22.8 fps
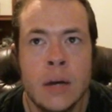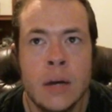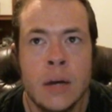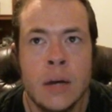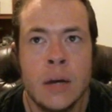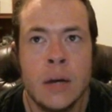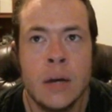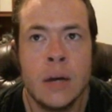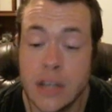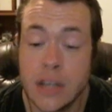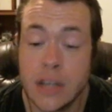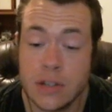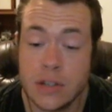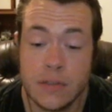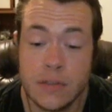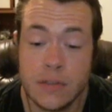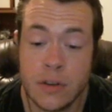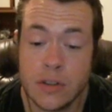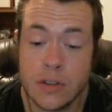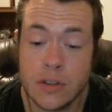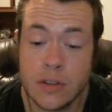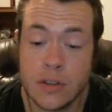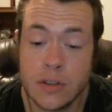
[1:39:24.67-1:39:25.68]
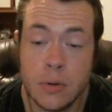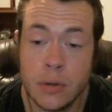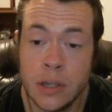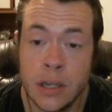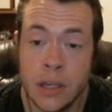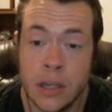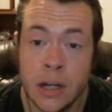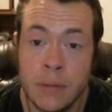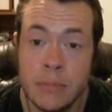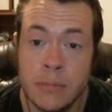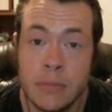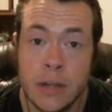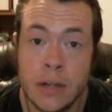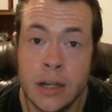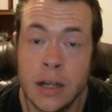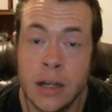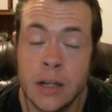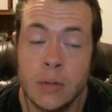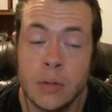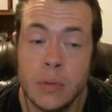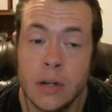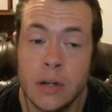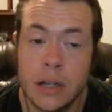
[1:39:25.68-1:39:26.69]
this is actually very spooky, and I
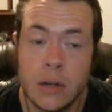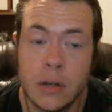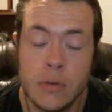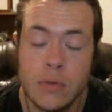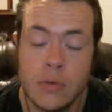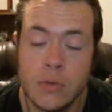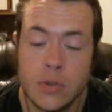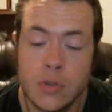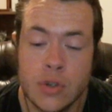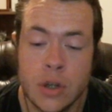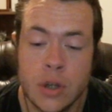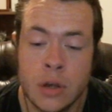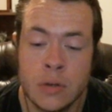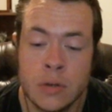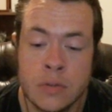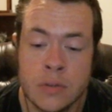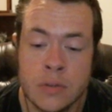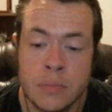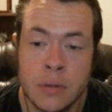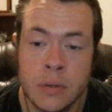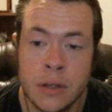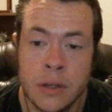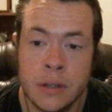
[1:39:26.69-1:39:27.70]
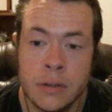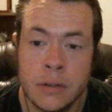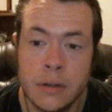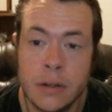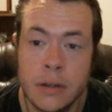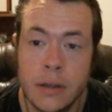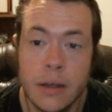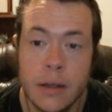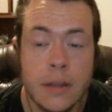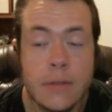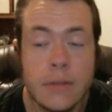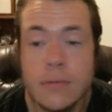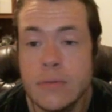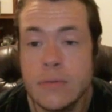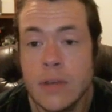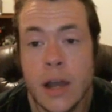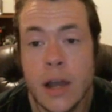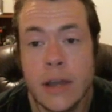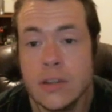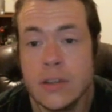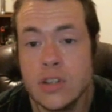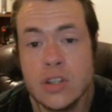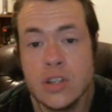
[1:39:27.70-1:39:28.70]
don't want to go full Jones, but
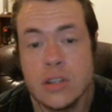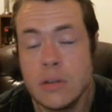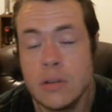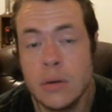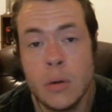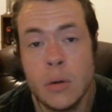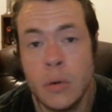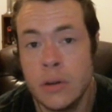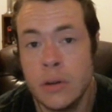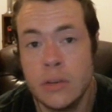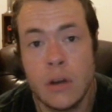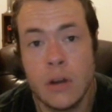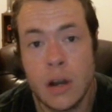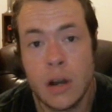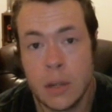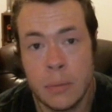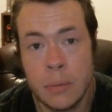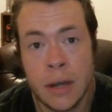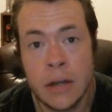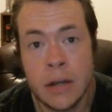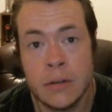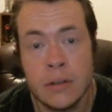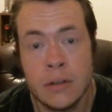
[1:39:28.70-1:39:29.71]
it's just something I want to talk about.